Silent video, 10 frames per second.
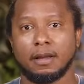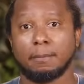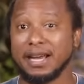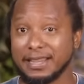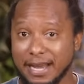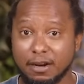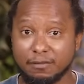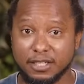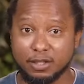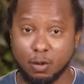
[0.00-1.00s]
By the end of
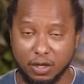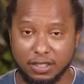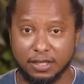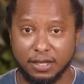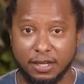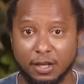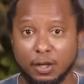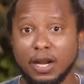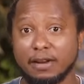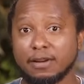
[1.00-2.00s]
this course,
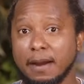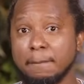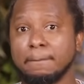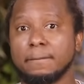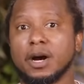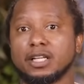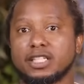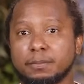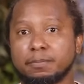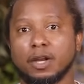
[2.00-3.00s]
you'll have had
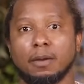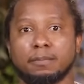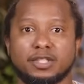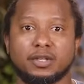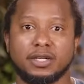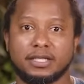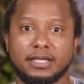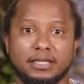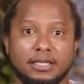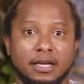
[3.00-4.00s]
multiple
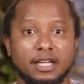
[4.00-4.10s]
opportunities